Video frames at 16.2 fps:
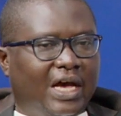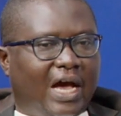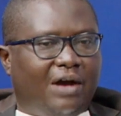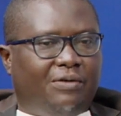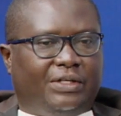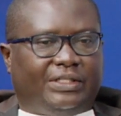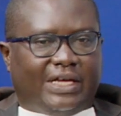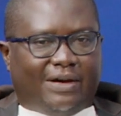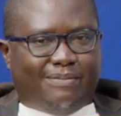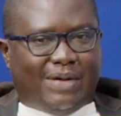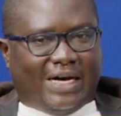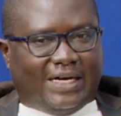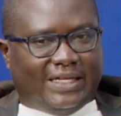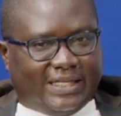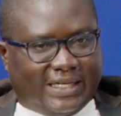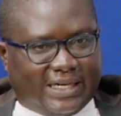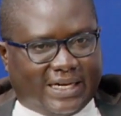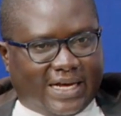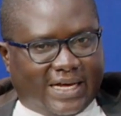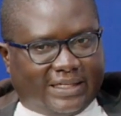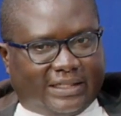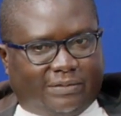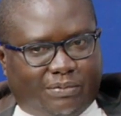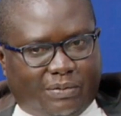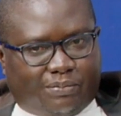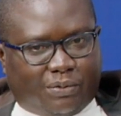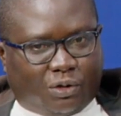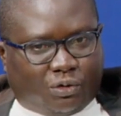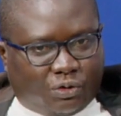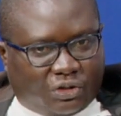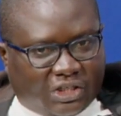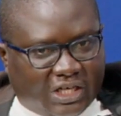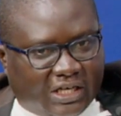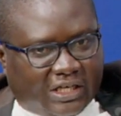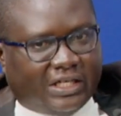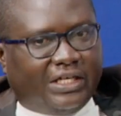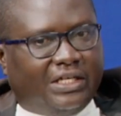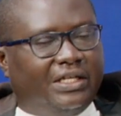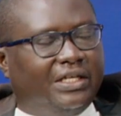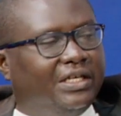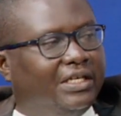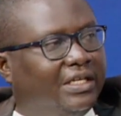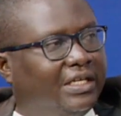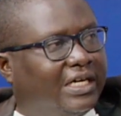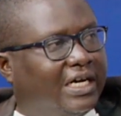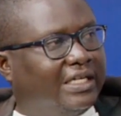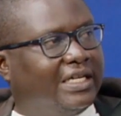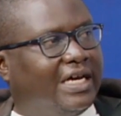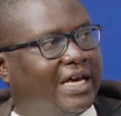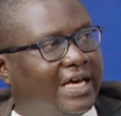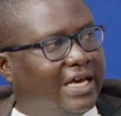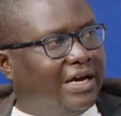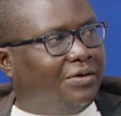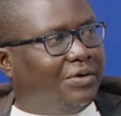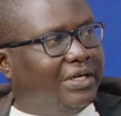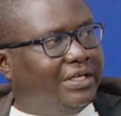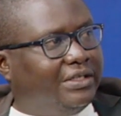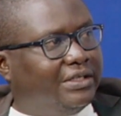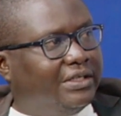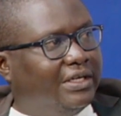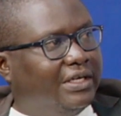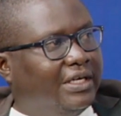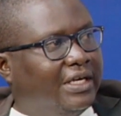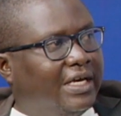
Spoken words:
I was among the last people to check in Qatar Airways,